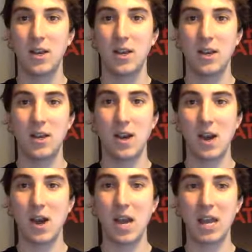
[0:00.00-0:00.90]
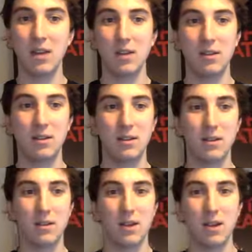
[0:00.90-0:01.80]
9,
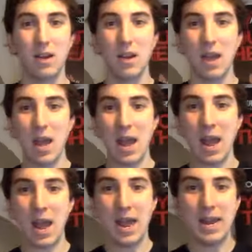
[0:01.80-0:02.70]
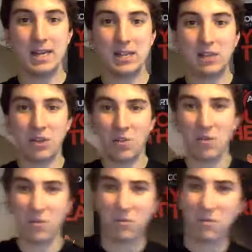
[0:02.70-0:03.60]
8,
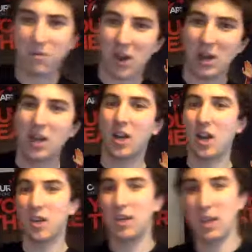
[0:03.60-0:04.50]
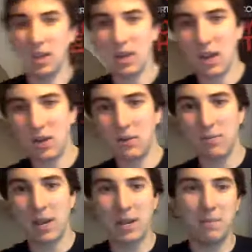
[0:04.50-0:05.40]
so very clunky now,
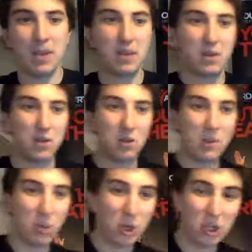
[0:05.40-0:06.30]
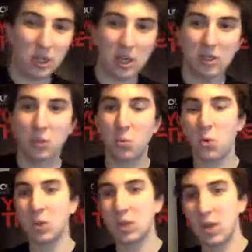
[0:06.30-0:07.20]
maybe, really pushing against the
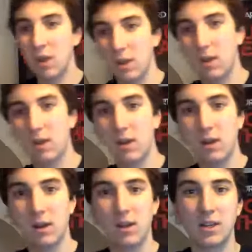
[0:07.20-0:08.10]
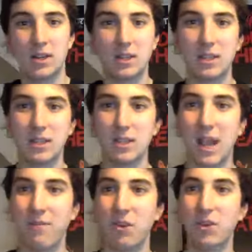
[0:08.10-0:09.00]
water.
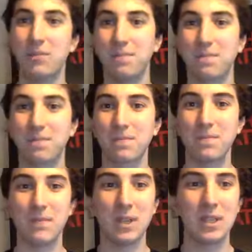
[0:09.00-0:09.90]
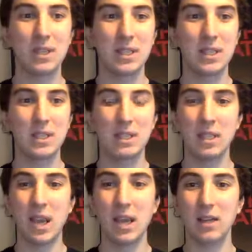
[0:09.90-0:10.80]
7,
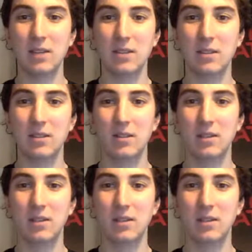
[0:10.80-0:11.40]
6,